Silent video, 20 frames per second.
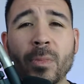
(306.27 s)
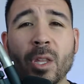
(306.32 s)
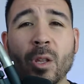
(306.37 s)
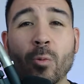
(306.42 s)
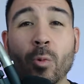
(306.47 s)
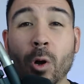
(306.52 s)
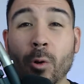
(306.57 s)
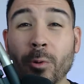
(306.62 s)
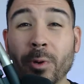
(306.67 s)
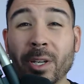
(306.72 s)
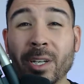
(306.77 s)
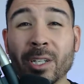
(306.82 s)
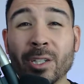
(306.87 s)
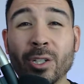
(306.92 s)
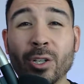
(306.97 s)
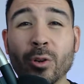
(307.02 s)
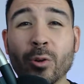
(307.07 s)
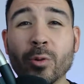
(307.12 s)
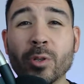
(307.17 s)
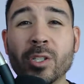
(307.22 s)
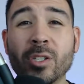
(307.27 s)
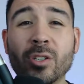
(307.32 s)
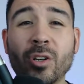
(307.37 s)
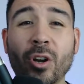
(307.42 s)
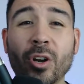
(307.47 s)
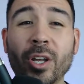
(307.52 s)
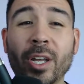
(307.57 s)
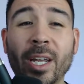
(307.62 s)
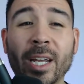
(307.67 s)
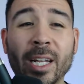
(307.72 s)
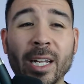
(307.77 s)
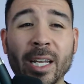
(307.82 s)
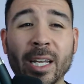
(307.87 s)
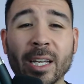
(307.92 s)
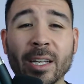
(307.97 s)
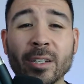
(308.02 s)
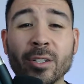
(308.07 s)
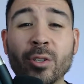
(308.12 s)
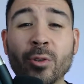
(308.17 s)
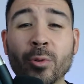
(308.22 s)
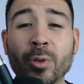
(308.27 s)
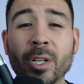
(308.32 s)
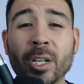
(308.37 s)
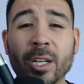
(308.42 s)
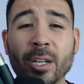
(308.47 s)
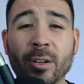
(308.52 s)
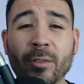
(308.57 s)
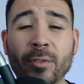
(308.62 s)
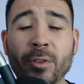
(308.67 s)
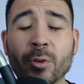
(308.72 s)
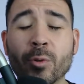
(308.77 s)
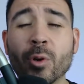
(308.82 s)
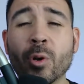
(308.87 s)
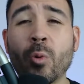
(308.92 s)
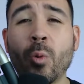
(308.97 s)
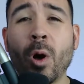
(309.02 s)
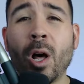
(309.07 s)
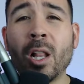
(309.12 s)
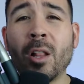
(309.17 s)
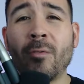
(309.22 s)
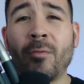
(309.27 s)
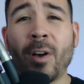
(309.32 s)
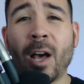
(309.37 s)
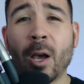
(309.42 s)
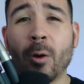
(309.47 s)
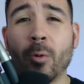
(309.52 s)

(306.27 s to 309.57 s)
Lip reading: what we can do is start getting into an interview and qualify.